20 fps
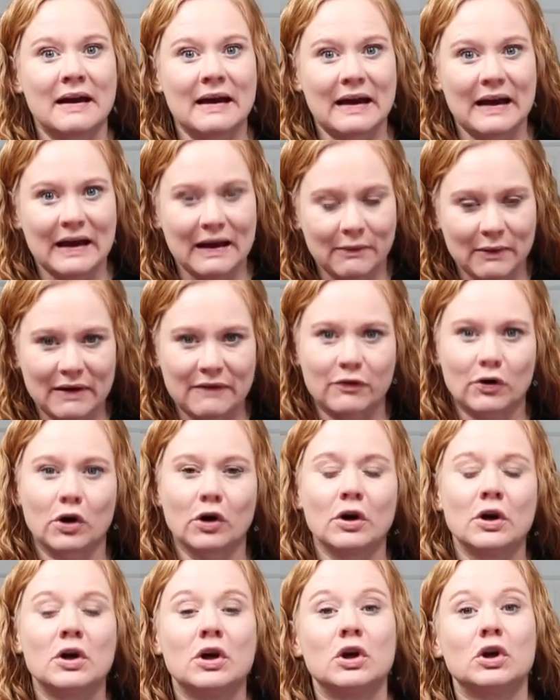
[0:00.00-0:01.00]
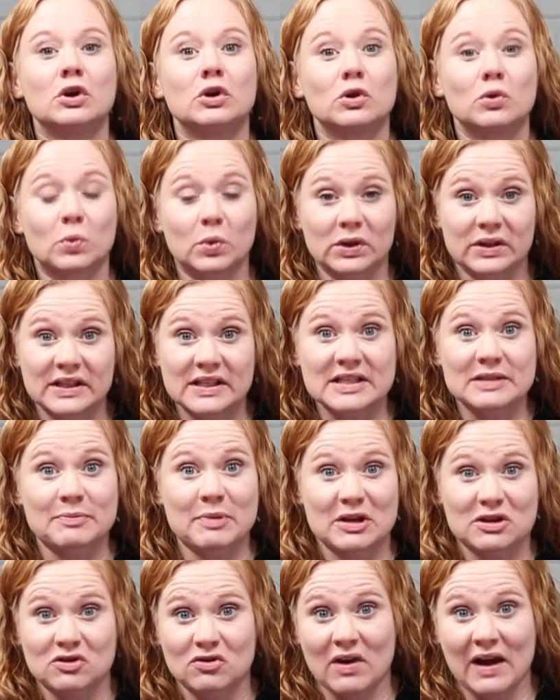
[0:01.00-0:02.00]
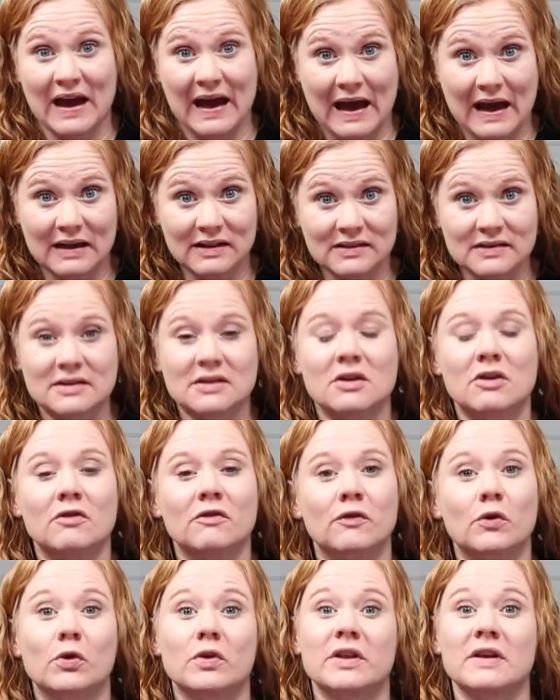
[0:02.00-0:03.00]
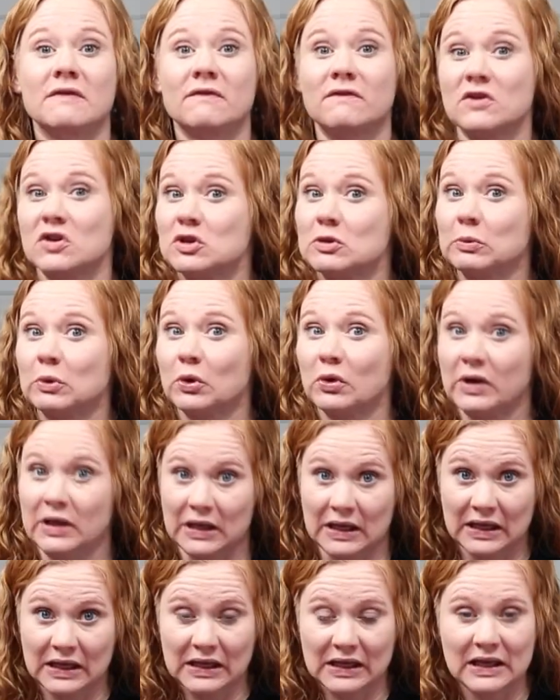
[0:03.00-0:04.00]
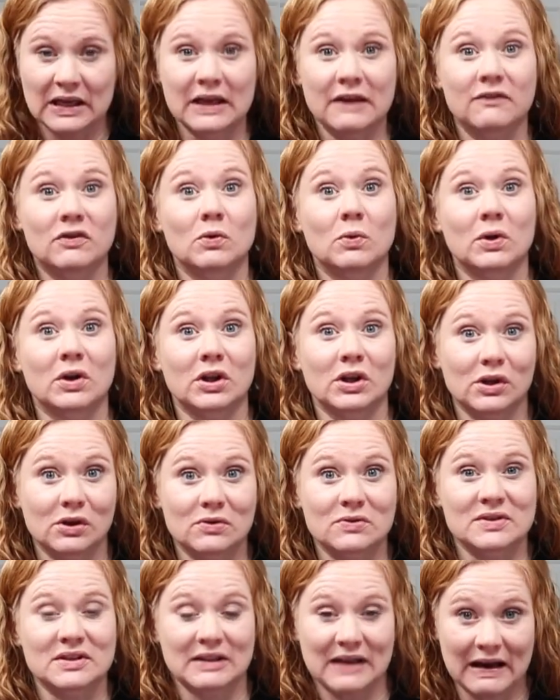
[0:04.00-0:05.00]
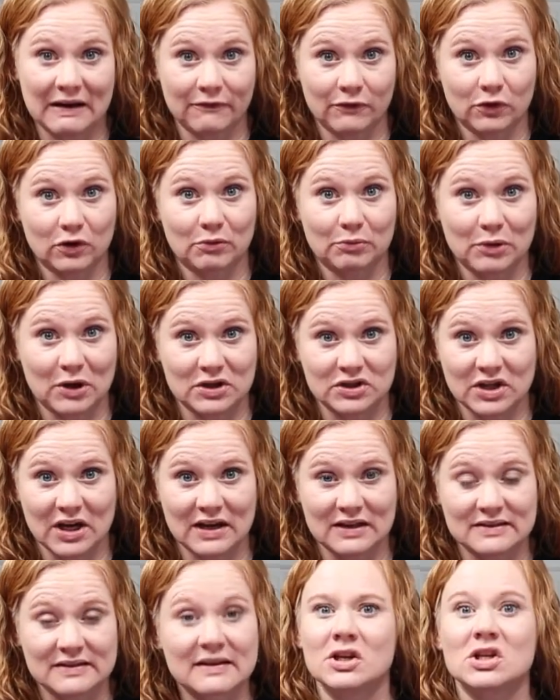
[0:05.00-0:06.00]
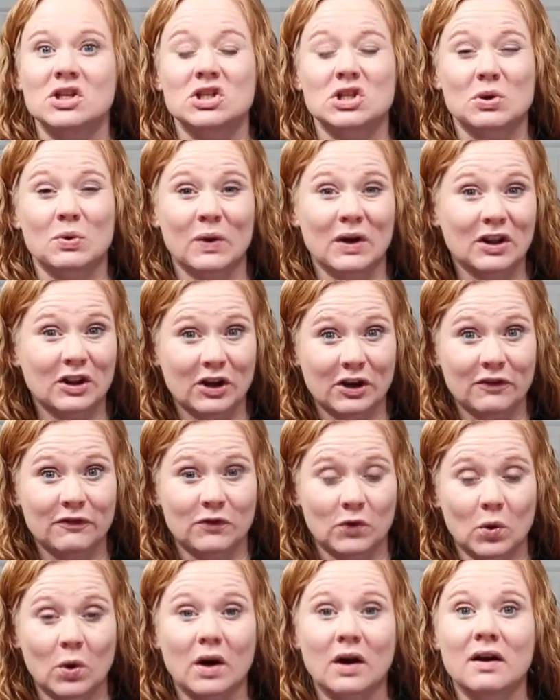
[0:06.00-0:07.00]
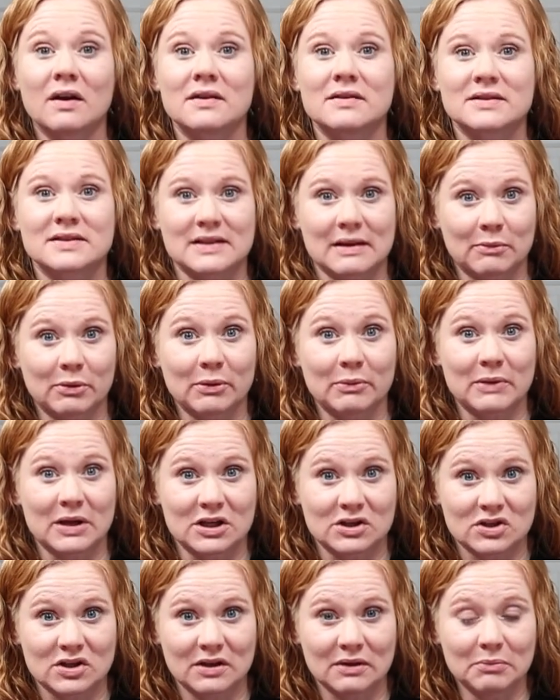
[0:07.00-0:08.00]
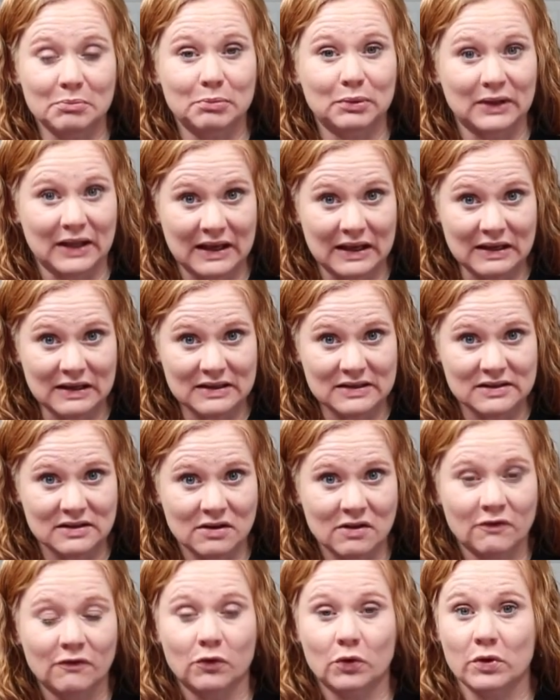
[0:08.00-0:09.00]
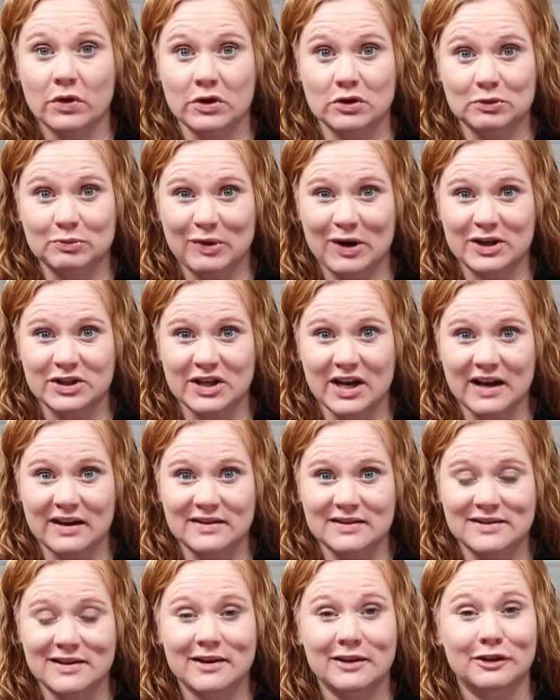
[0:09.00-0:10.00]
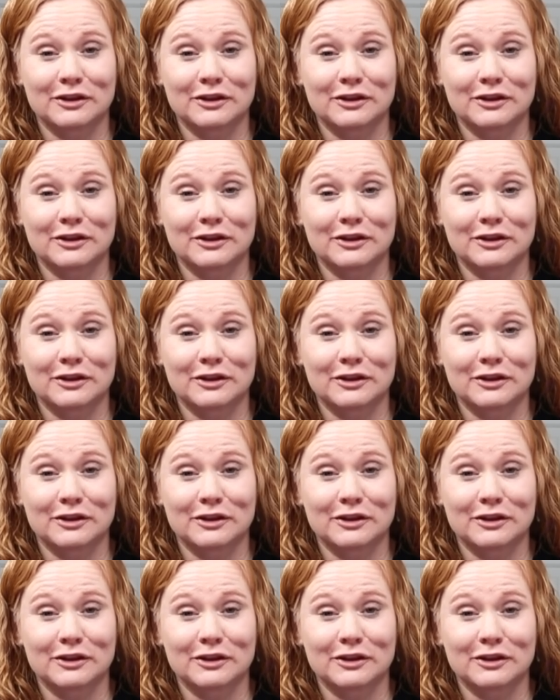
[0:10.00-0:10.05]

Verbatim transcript: However, you will need special hats for the infusible ink if you want to use that for your projects. So you want to look for sublimation blanks for those projects.